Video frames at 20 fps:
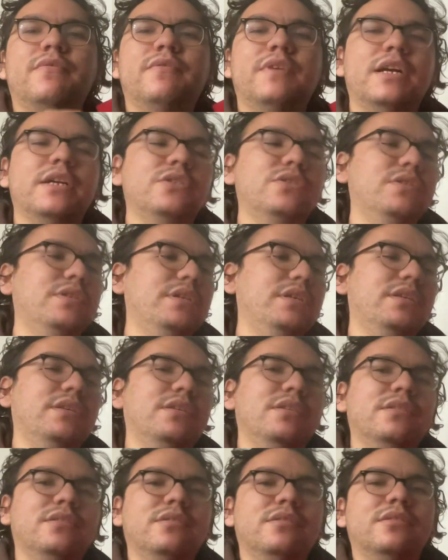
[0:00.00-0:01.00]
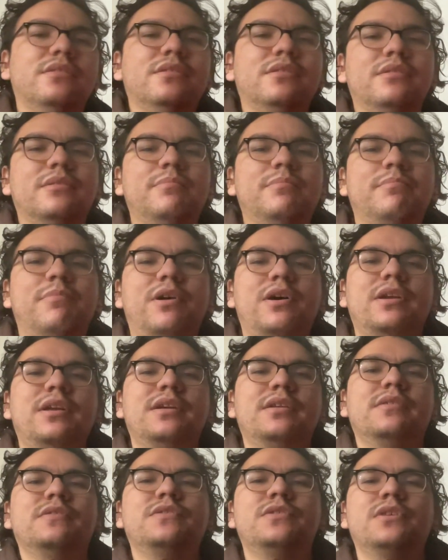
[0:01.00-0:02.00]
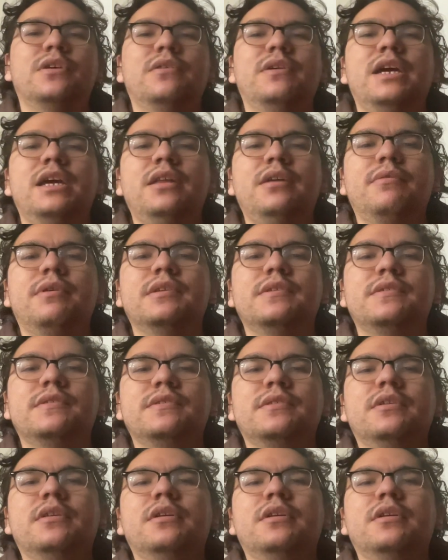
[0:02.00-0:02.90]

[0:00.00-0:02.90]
actually bought it. So anyways,